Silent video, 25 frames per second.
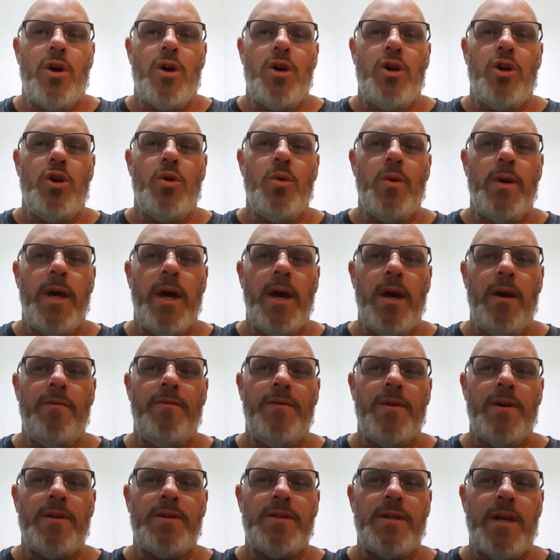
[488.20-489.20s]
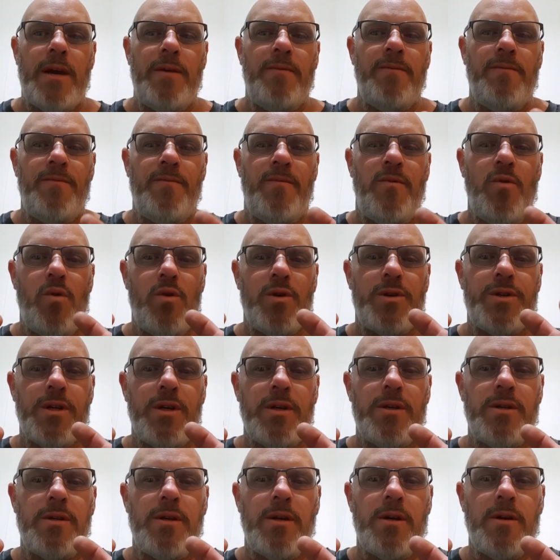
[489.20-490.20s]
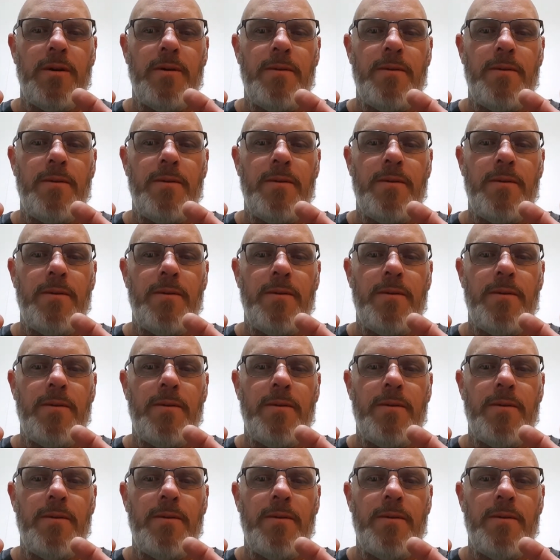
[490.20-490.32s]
You would have the same forces.